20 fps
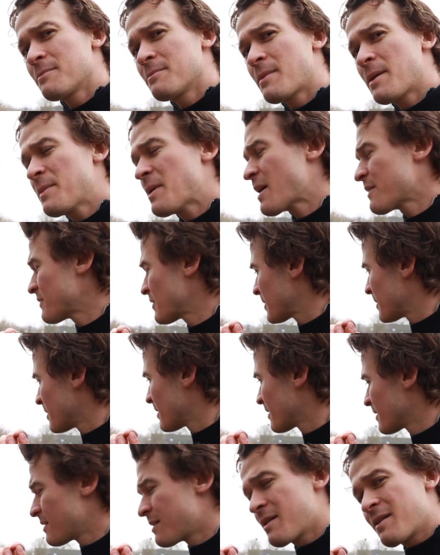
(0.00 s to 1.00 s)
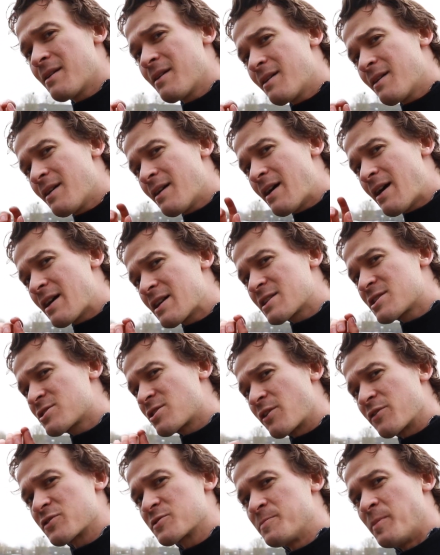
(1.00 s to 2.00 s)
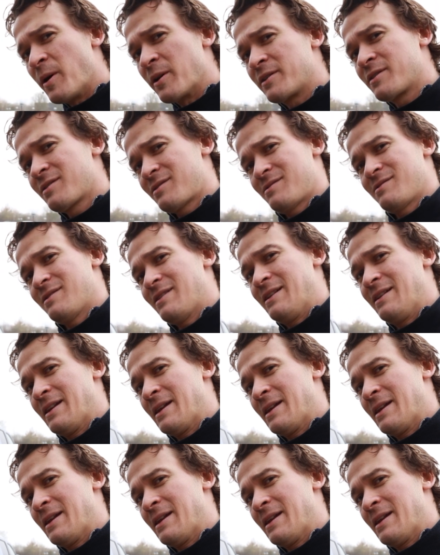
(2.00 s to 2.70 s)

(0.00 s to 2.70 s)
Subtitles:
have a soft spot in